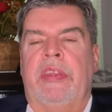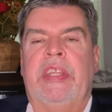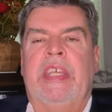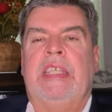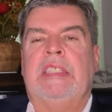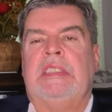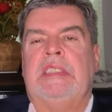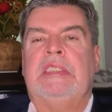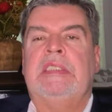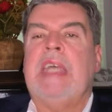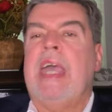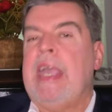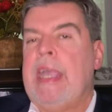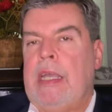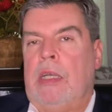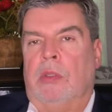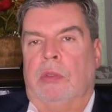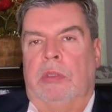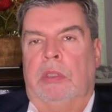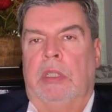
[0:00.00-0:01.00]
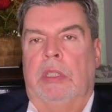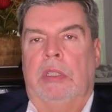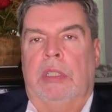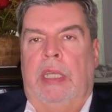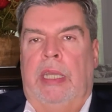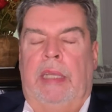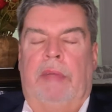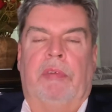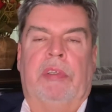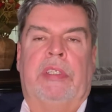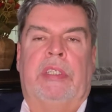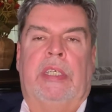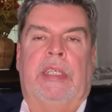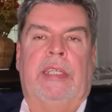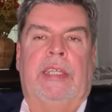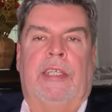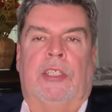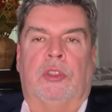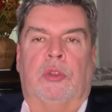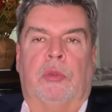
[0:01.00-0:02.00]
this down,
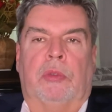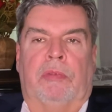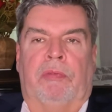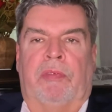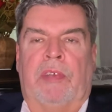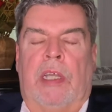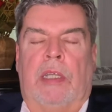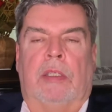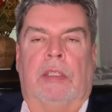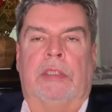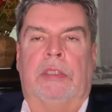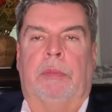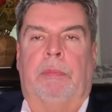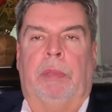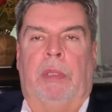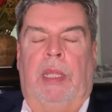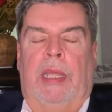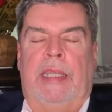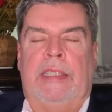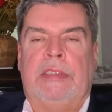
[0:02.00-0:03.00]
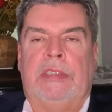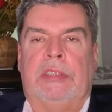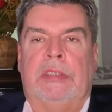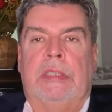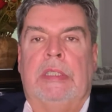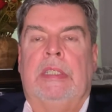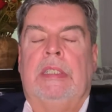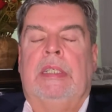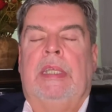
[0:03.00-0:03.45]
everything else will fall into place.